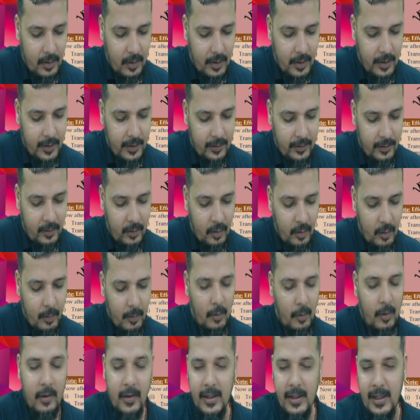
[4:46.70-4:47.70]
is no
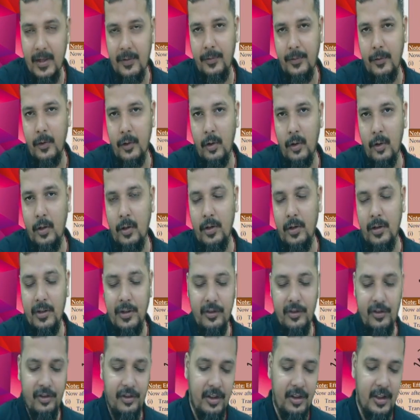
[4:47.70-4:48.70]
more there for your
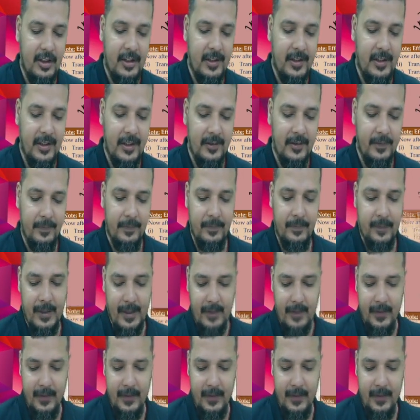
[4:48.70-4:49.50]
GTA. That